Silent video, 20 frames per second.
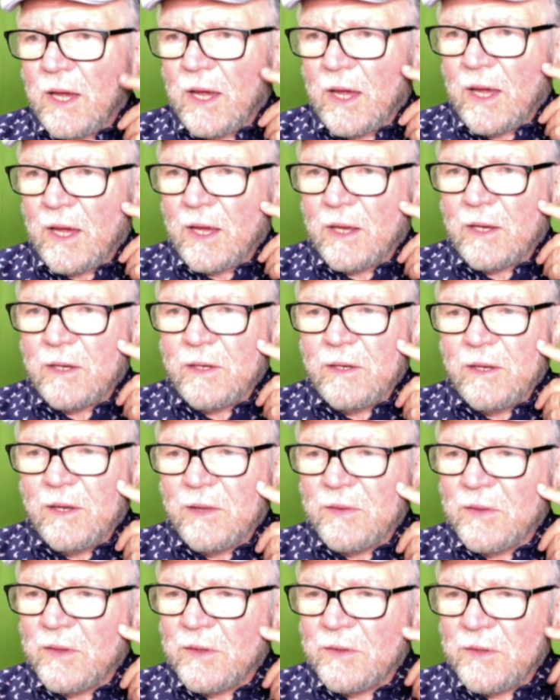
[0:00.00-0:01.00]
And
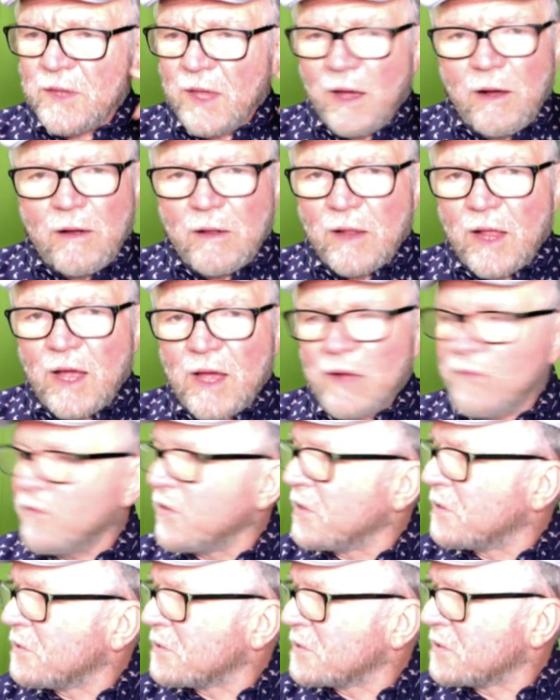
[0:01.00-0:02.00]
they all have
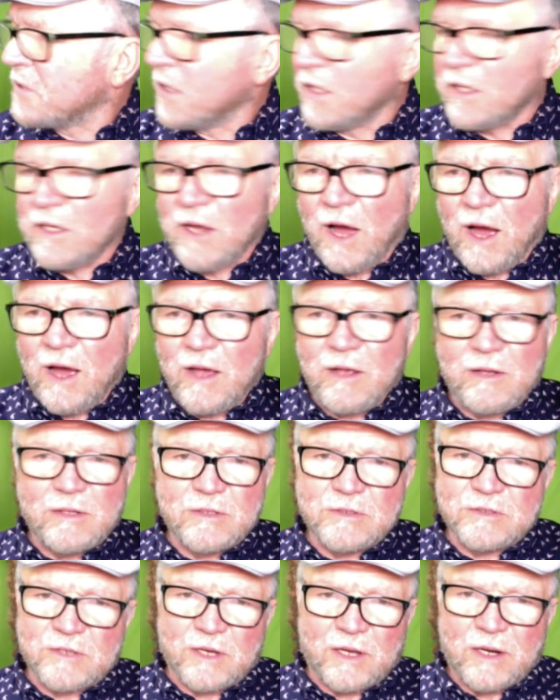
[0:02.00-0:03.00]
interesting
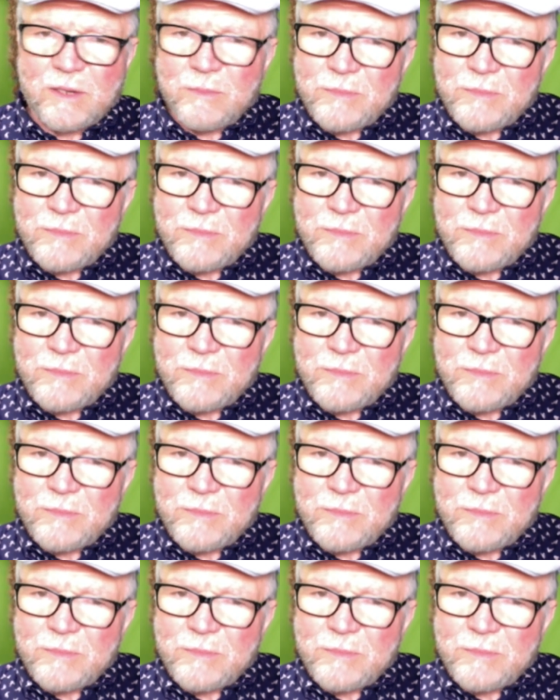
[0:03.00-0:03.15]
dials on it,